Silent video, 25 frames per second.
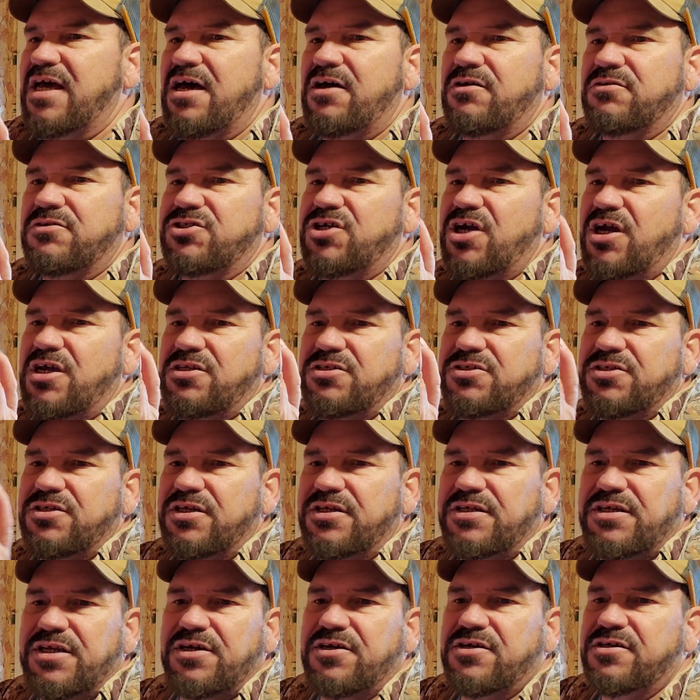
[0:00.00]
out changing
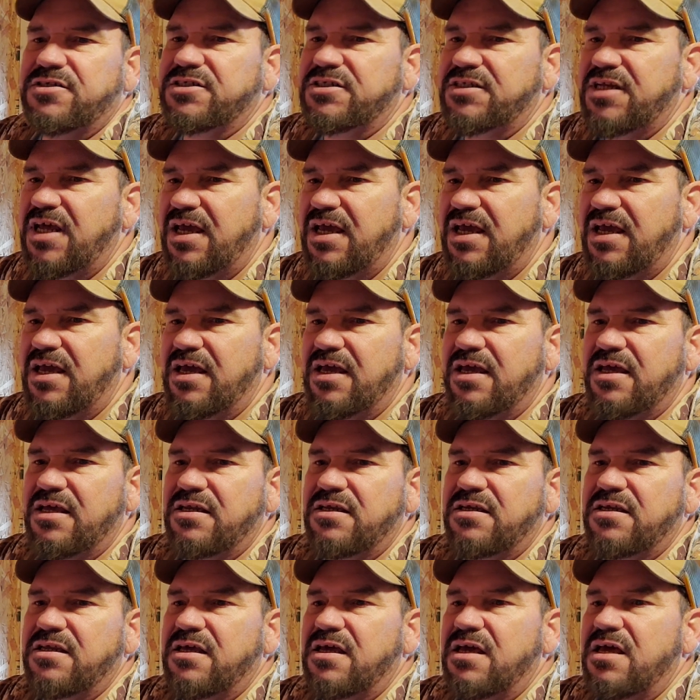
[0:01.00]
a deer
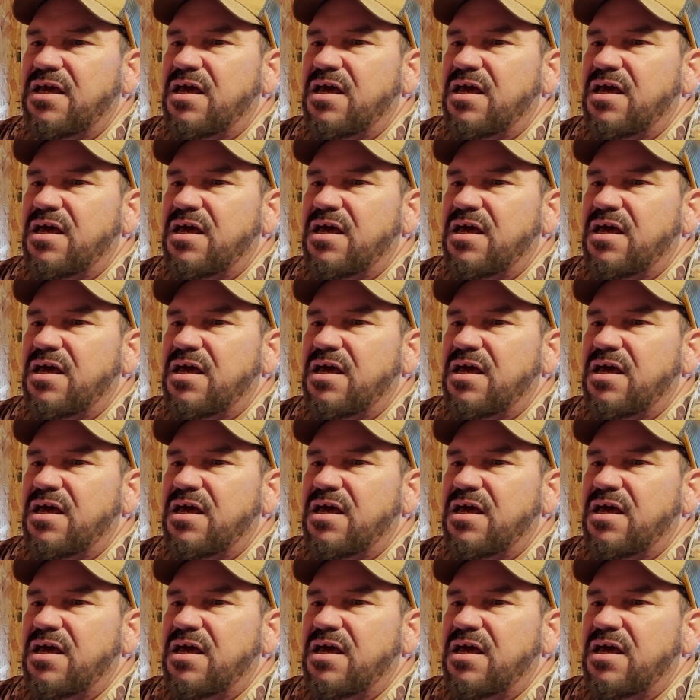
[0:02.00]
stand.